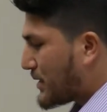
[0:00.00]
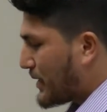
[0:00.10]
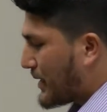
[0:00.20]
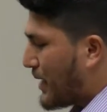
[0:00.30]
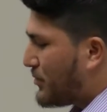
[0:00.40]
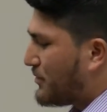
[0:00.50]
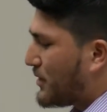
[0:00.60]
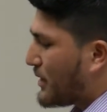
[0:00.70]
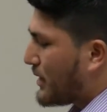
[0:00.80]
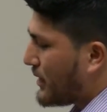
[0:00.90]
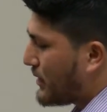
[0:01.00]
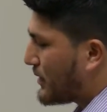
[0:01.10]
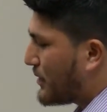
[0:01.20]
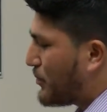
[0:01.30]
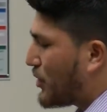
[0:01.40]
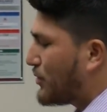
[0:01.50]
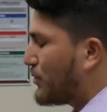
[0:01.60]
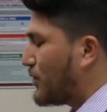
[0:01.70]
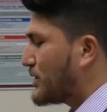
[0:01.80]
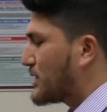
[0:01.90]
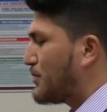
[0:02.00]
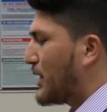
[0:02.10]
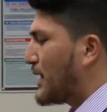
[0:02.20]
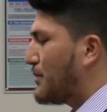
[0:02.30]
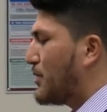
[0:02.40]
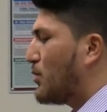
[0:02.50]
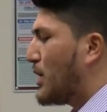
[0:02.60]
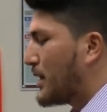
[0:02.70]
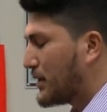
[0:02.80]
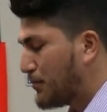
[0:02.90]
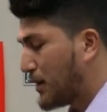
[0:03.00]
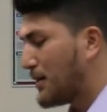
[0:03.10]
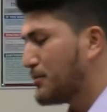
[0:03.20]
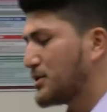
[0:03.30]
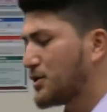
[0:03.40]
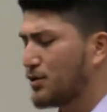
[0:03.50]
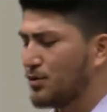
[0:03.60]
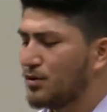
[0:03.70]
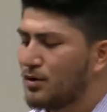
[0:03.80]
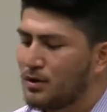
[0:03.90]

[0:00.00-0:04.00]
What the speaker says: and the name of the boat was the Palapa 1, the Palapa 2.